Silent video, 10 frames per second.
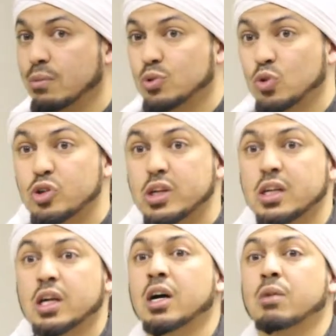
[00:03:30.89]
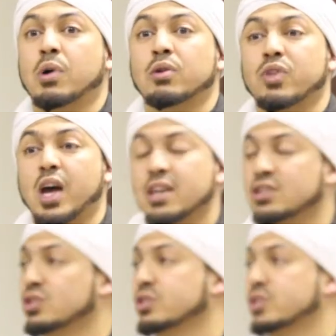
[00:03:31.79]
I'm talking here about the
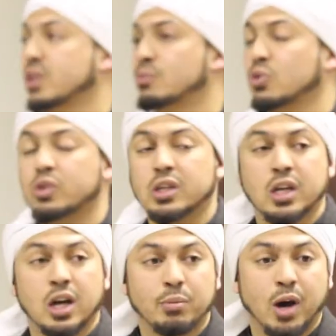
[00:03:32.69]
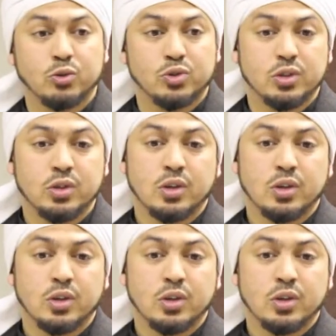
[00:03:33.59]
angels and I'm talking here about